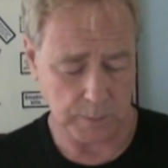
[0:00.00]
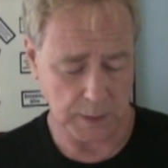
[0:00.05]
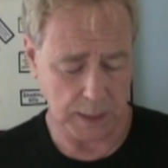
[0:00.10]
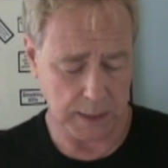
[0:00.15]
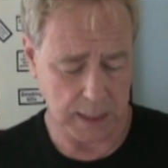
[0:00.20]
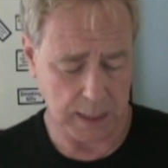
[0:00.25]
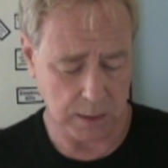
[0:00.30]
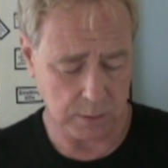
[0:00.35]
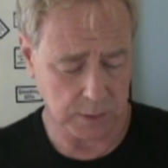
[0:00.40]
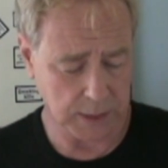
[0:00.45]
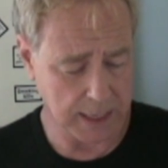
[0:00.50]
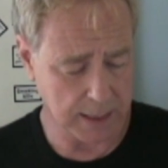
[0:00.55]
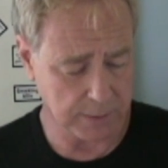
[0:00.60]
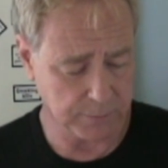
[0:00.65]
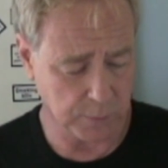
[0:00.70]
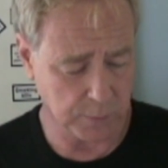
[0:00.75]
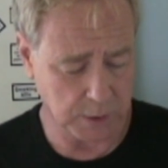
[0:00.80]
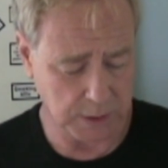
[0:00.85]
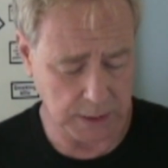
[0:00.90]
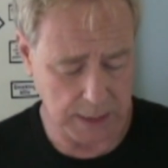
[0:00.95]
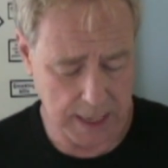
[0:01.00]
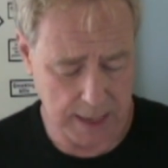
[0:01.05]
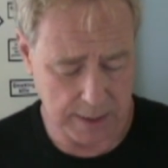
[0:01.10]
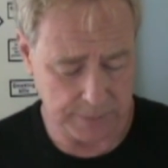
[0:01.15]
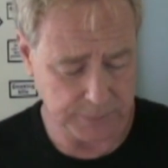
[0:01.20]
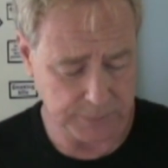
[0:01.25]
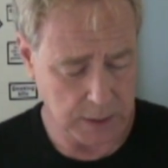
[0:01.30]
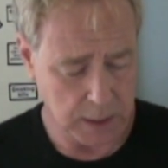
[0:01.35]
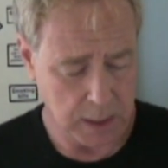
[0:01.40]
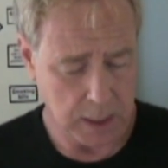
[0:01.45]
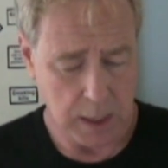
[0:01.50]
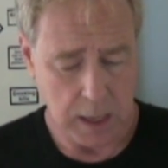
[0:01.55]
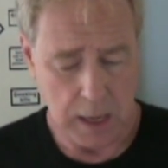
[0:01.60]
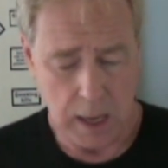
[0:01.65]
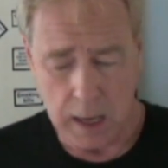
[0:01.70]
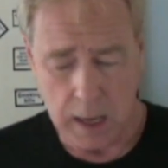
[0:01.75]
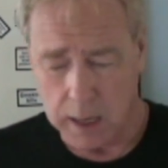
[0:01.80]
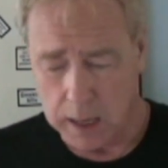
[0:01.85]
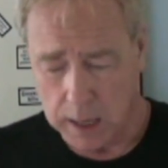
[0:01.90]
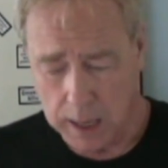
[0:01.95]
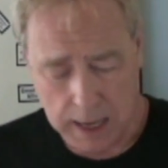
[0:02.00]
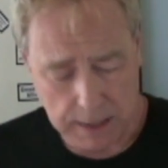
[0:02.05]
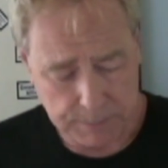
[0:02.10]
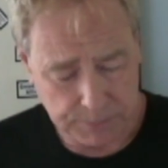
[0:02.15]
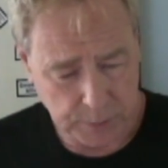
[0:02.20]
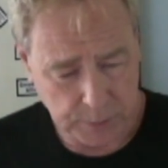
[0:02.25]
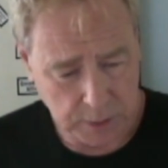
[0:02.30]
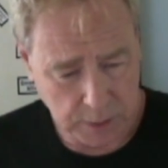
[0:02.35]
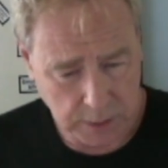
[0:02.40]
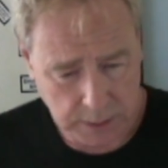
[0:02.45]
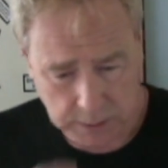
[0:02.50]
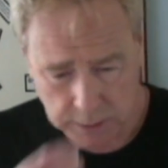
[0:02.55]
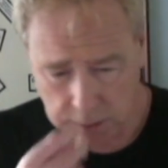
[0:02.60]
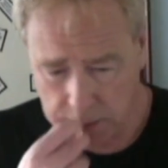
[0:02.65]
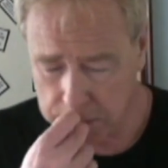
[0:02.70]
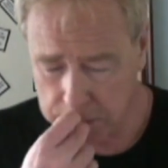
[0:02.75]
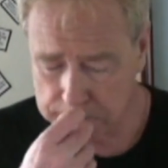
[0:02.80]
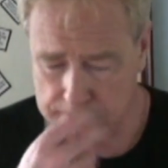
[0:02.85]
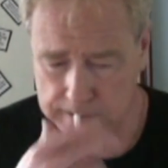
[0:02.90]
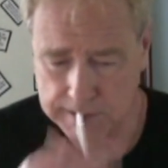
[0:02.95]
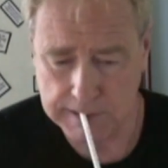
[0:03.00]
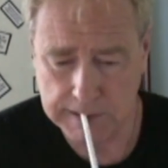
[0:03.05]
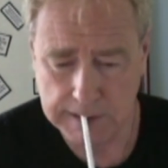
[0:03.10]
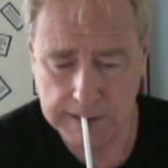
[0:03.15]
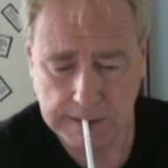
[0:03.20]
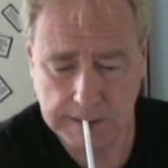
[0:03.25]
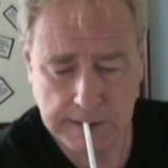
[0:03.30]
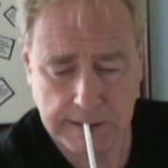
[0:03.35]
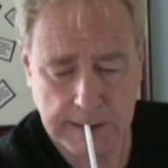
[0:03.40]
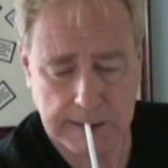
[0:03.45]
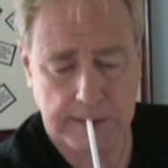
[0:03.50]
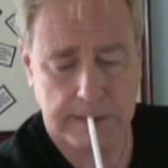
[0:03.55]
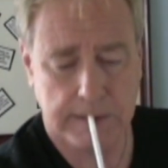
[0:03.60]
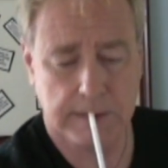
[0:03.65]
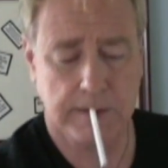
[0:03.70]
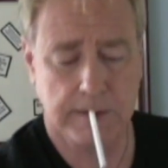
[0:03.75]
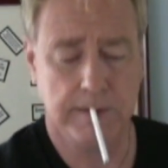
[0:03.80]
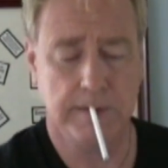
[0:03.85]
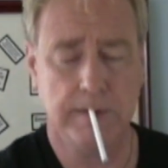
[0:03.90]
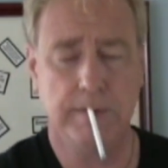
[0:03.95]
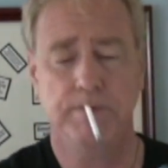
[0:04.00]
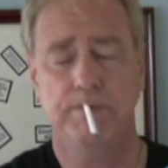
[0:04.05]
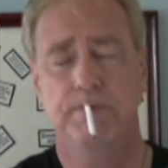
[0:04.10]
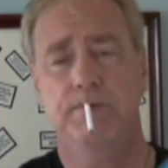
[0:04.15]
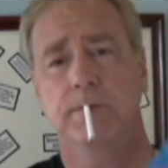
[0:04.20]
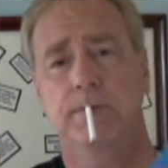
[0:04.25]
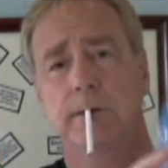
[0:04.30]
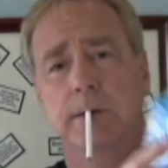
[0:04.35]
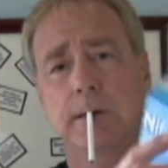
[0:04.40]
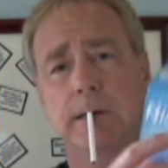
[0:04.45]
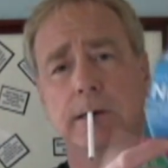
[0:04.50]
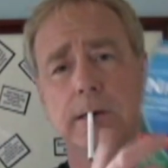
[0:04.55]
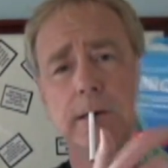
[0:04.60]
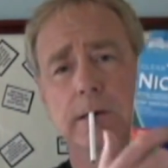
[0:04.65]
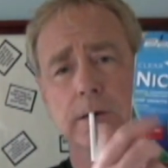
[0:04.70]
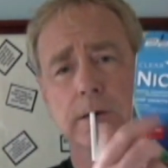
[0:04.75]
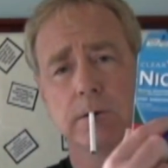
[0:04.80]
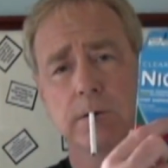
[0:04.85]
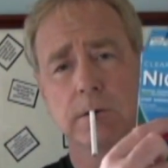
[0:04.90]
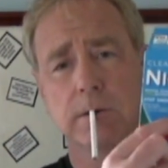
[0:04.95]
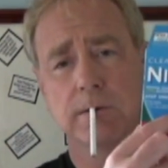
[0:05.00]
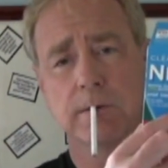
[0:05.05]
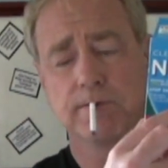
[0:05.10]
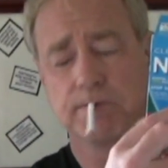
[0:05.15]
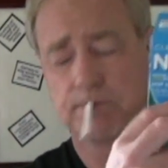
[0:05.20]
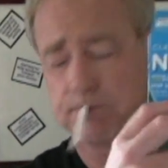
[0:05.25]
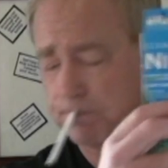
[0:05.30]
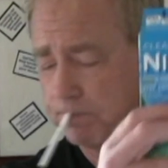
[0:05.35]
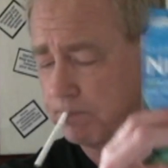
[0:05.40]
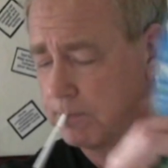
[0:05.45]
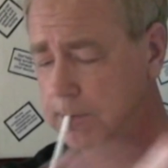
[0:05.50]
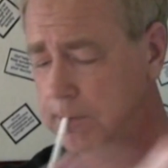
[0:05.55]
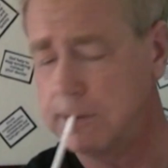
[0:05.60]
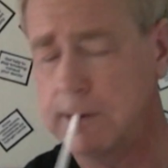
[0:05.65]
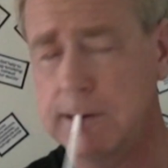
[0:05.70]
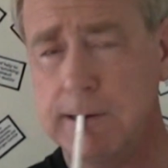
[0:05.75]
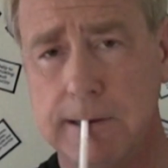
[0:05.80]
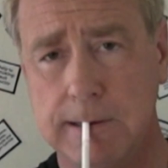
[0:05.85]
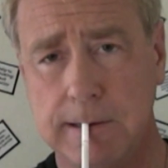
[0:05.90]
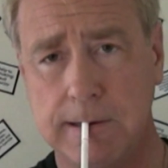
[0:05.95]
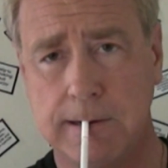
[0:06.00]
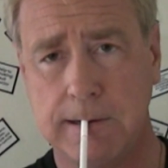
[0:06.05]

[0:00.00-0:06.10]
and I only have one left, I put on another one of these NicoDerm CQs on the other